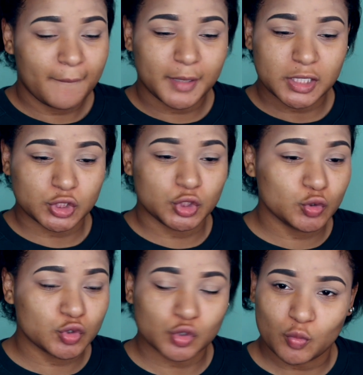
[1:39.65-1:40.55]
because
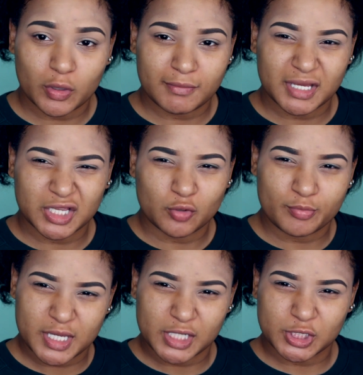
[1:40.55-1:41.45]
YouTube wanna be a little
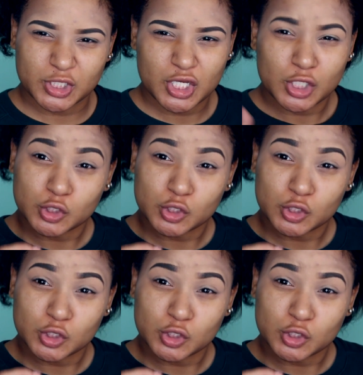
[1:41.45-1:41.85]
bitch.